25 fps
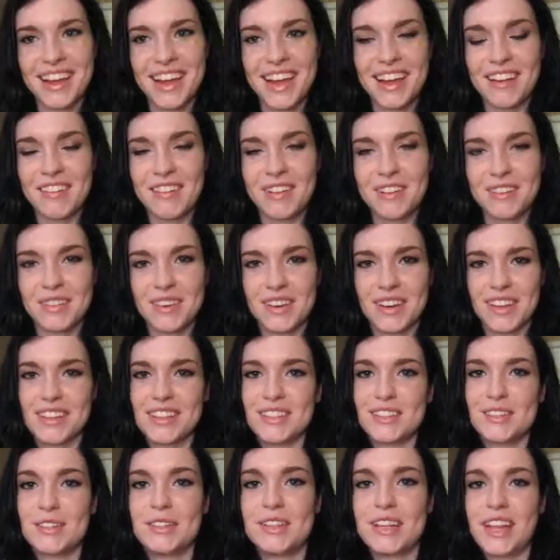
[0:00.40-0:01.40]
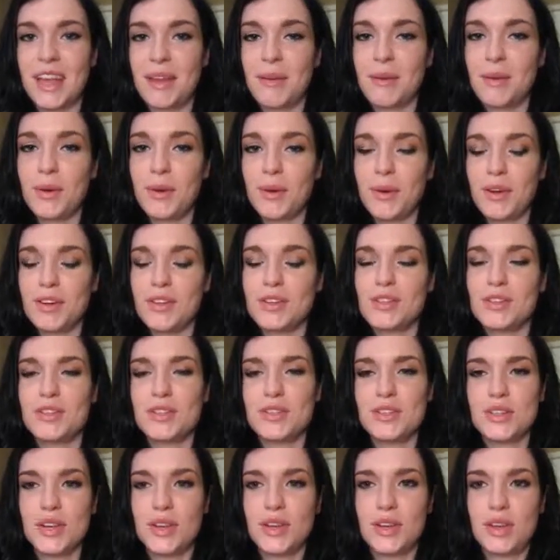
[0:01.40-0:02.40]
Hey everyone, so today I'm going to
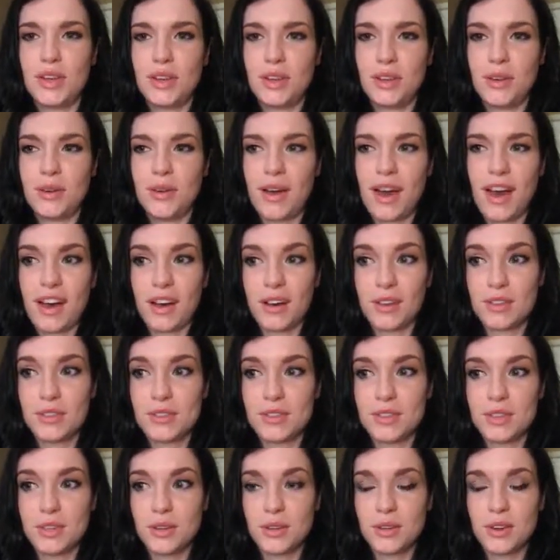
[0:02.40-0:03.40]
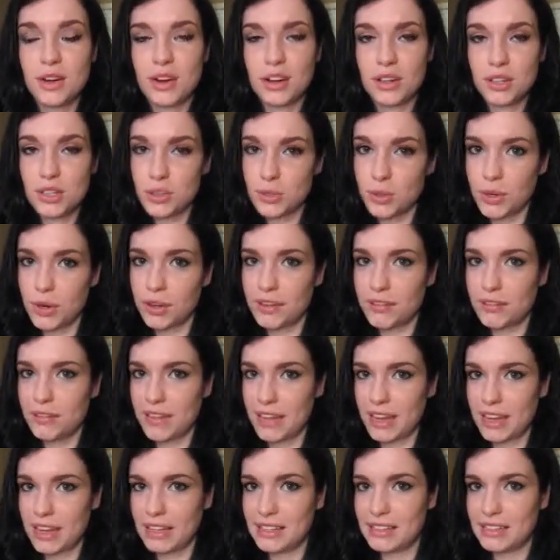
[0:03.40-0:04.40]
show you how to contour your
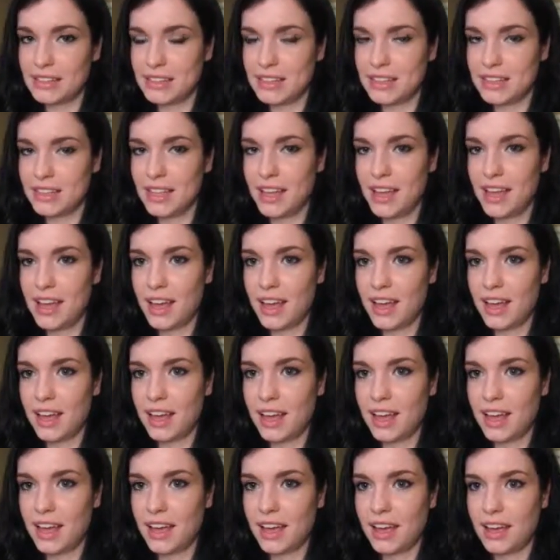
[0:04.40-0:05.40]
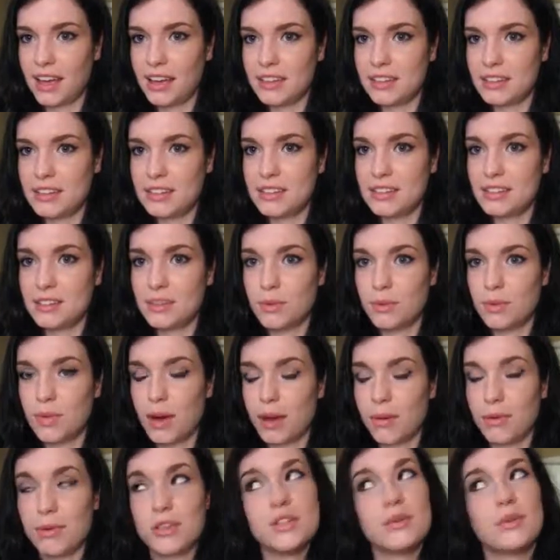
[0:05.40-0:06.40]
face. And
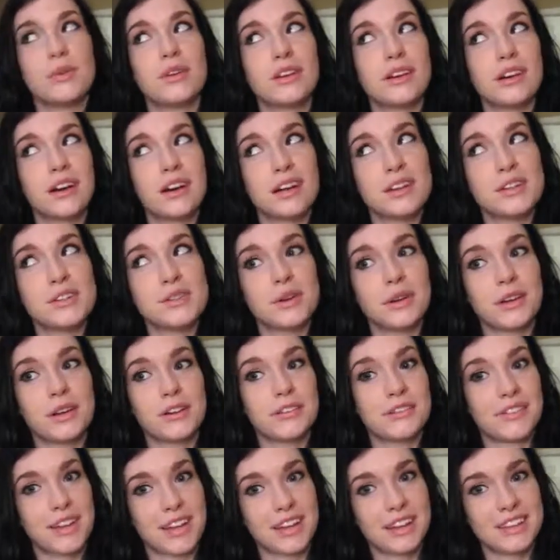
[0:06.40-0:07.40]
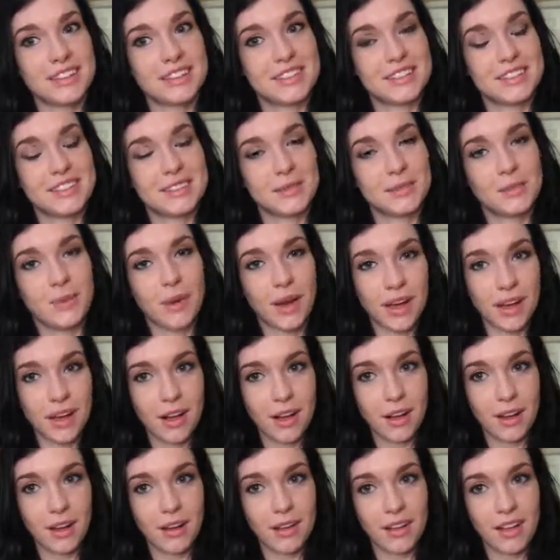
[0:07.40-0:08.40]
why would you want to contour your face?
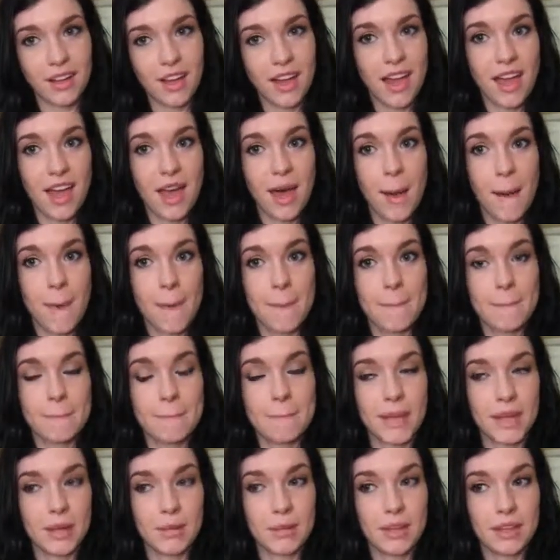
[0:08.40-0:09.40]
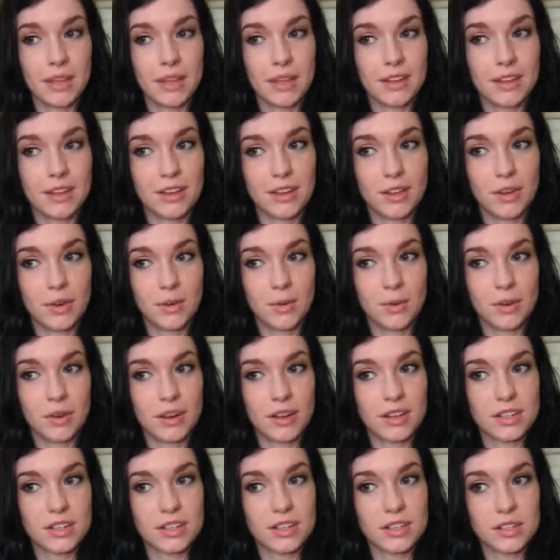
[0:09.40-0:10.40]
Well, maybe you
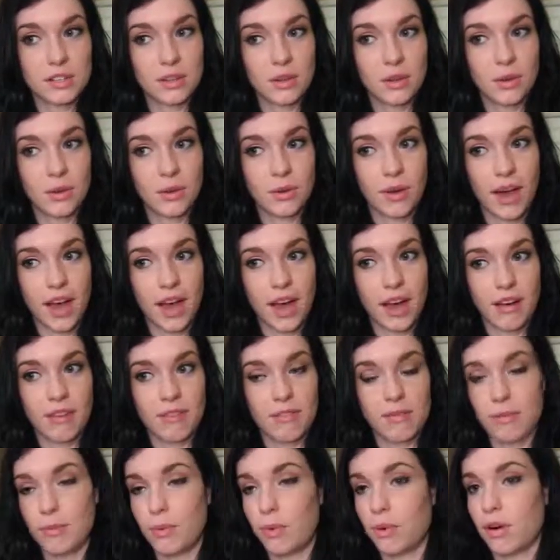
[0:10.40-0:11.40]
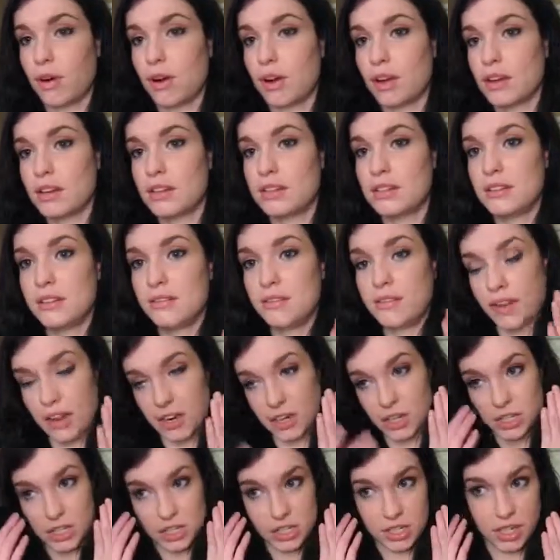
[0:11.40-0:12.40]
want to have more
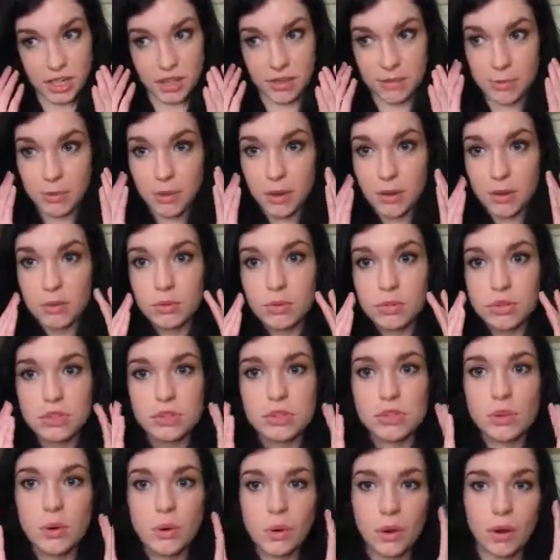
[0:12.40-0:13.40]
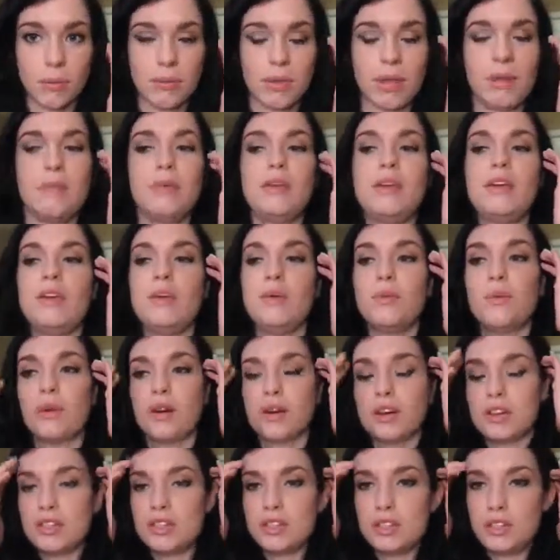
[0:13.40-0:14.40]
defined cheekbones, or maybe you
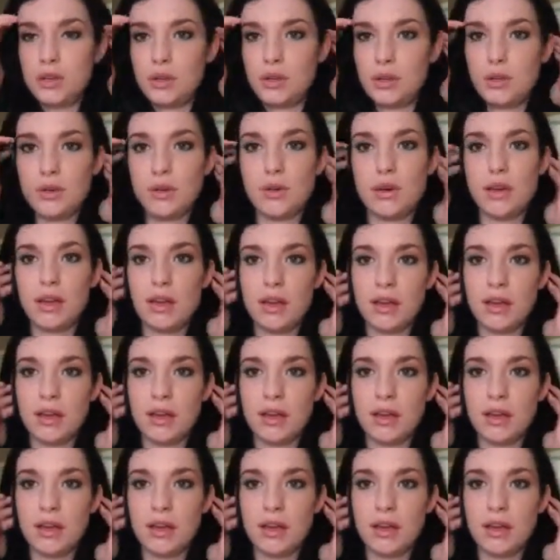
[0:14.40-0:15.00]
want to